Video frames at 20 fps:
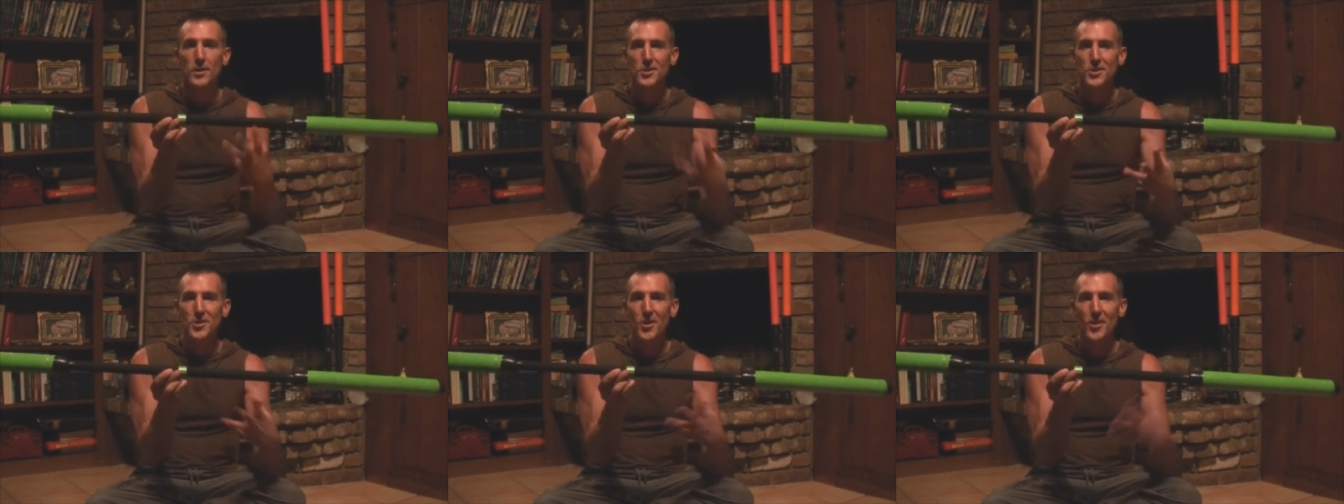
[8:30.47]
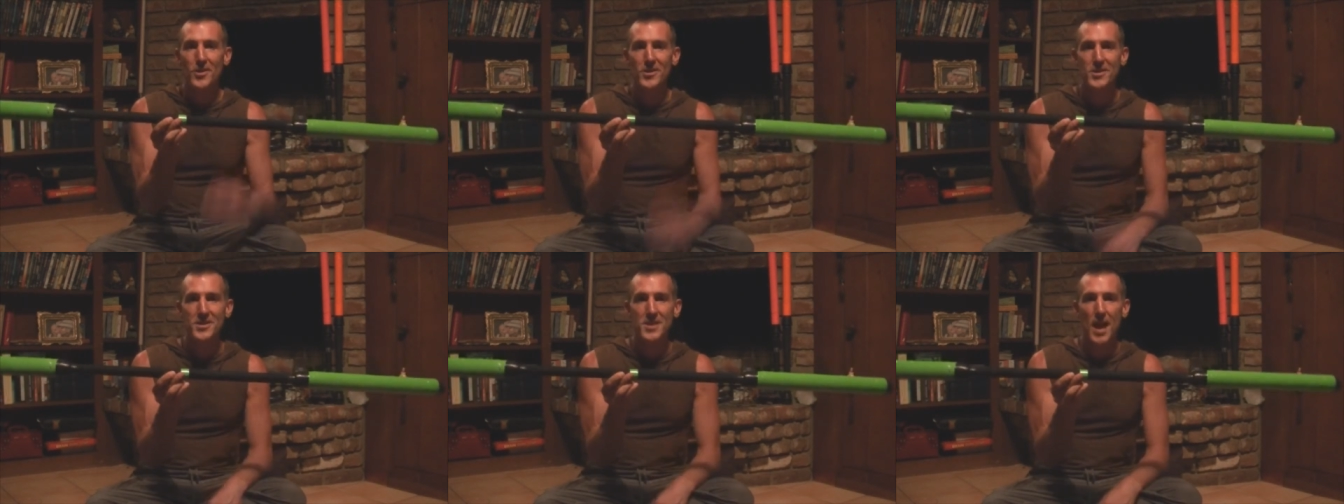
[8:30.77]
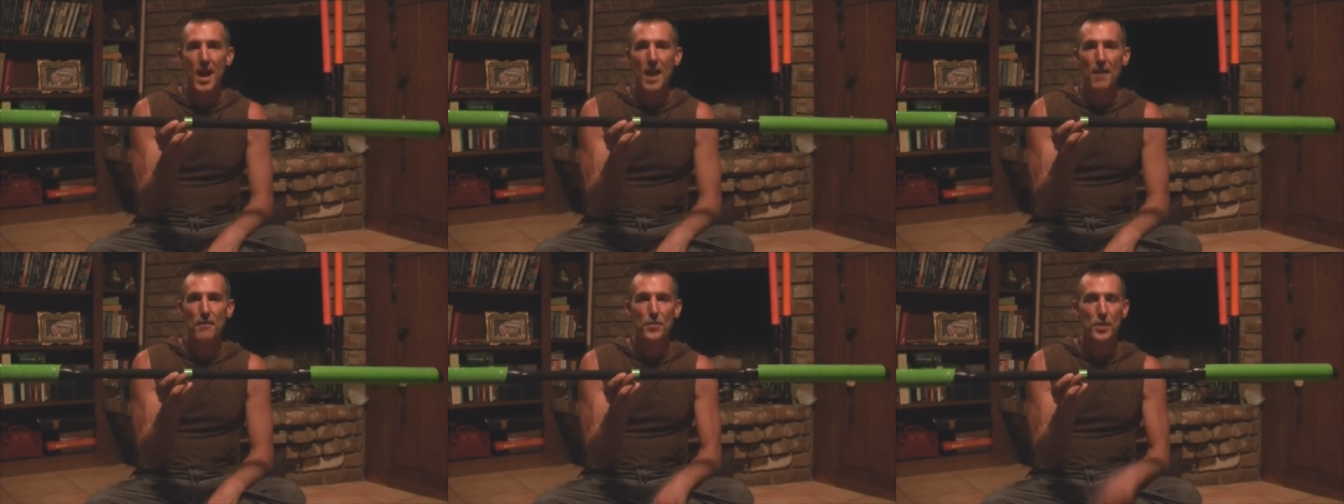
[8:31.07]
starter
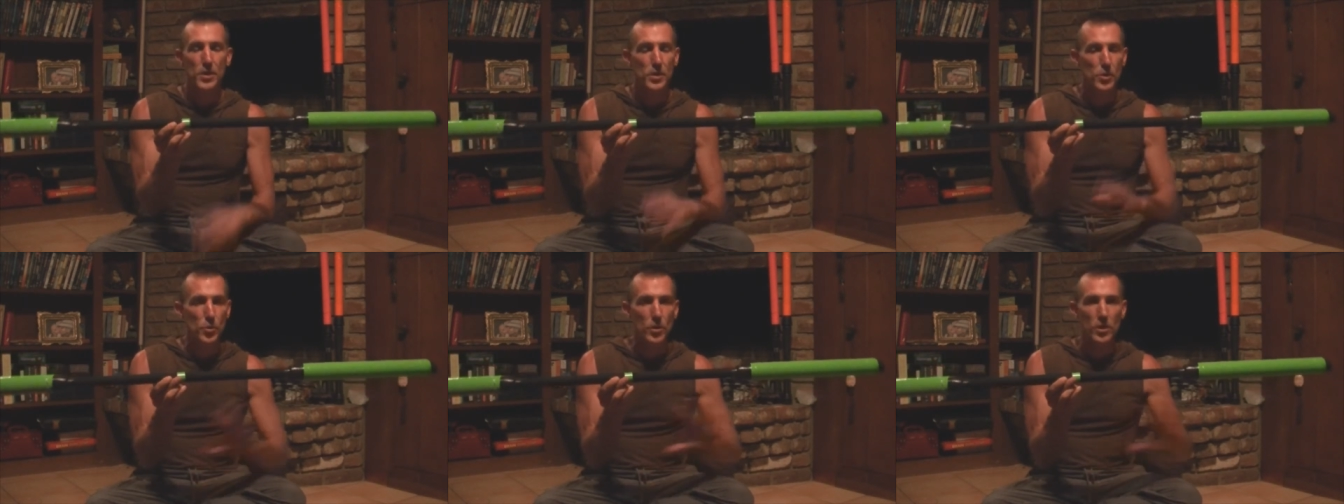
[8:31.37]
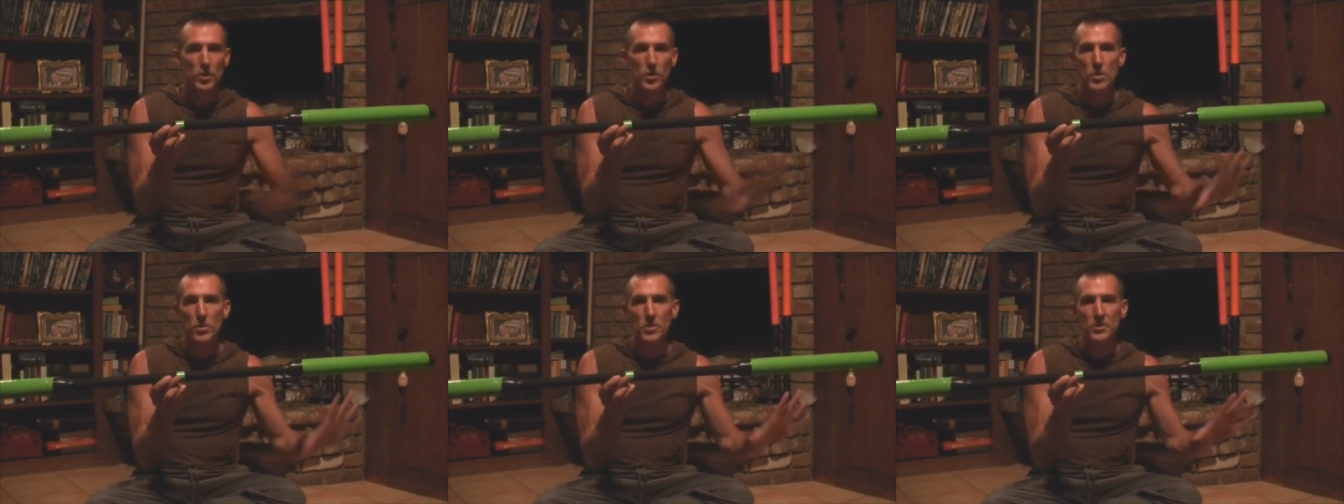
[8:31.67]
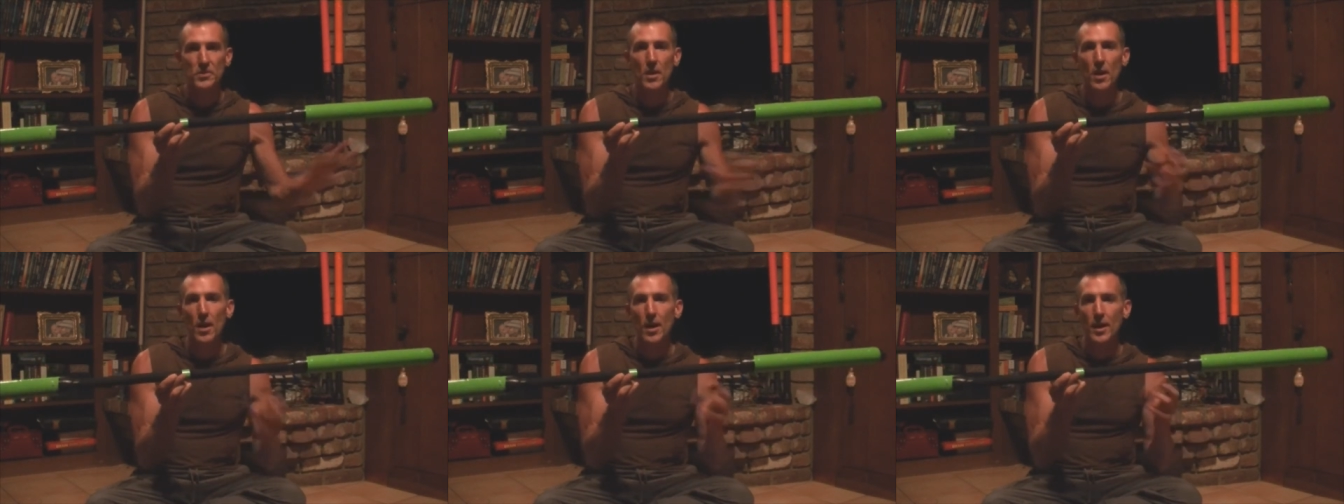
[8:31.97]
staff that you can
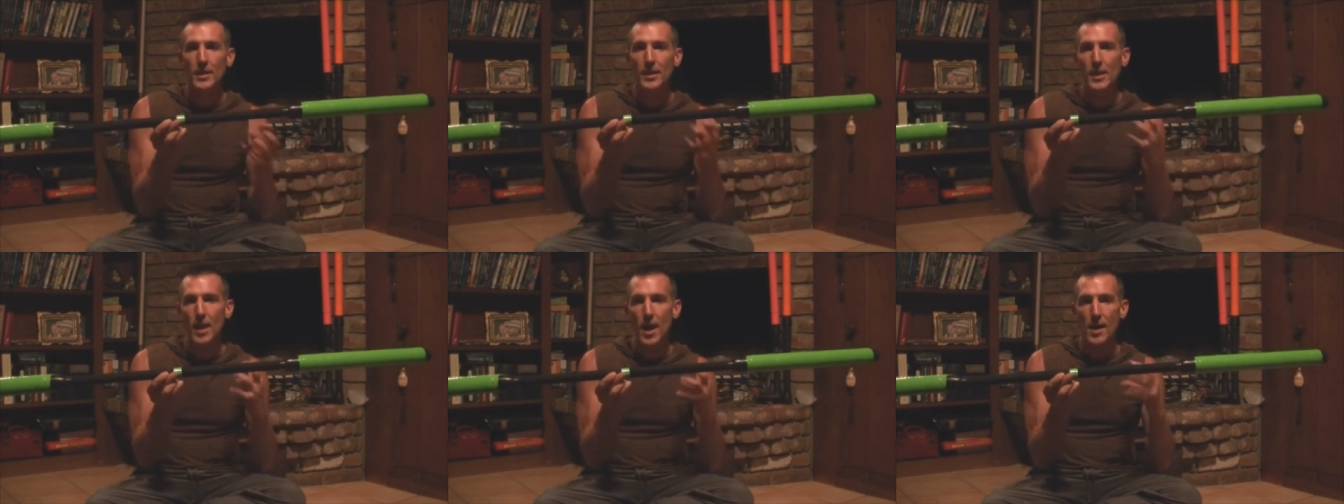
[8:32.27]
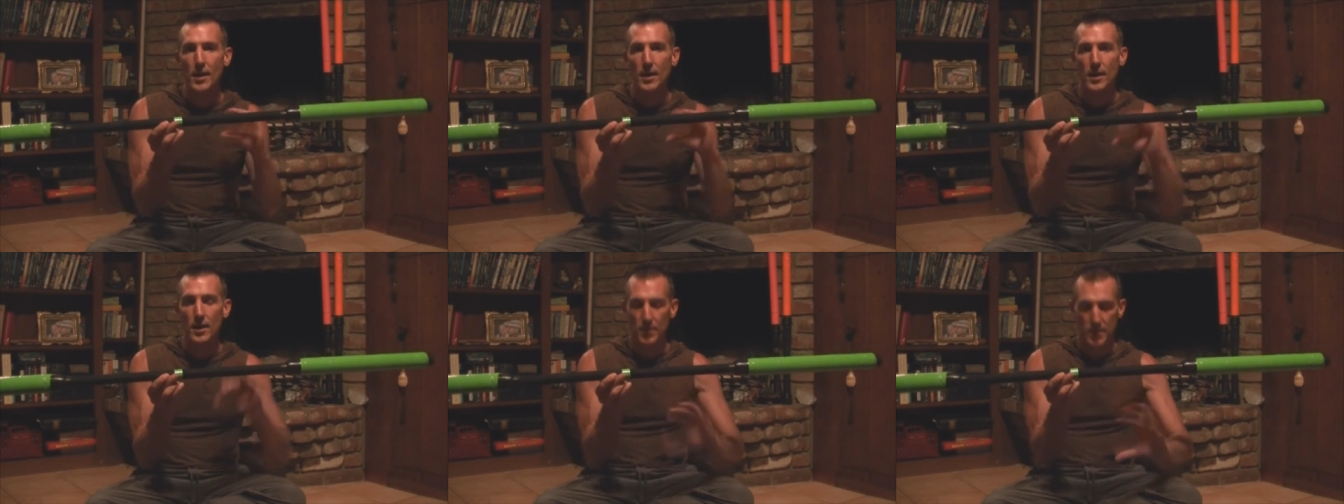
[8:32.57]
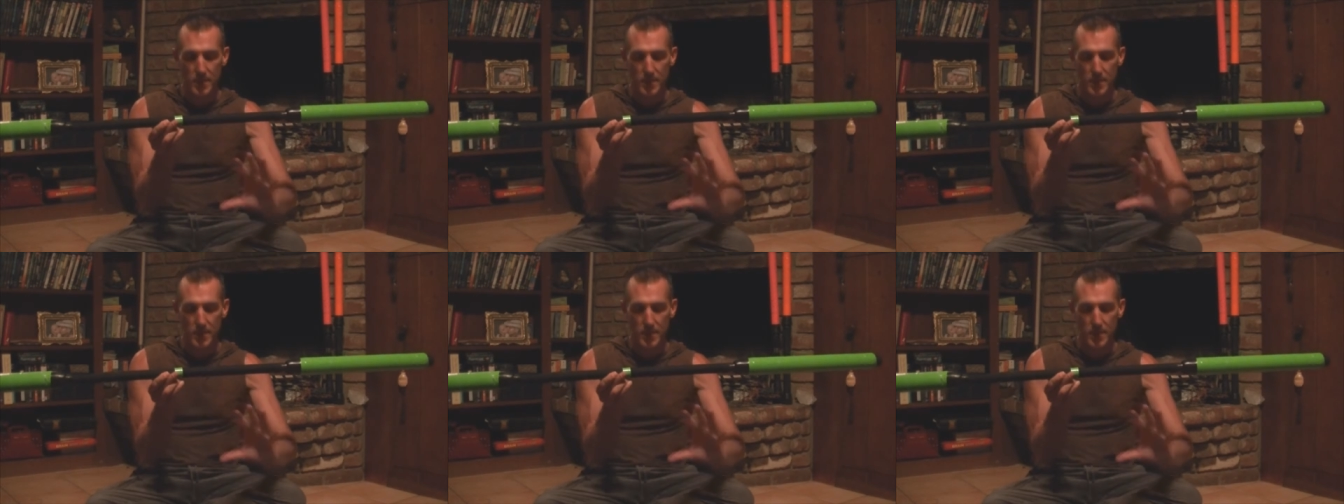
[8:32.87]
use to unlock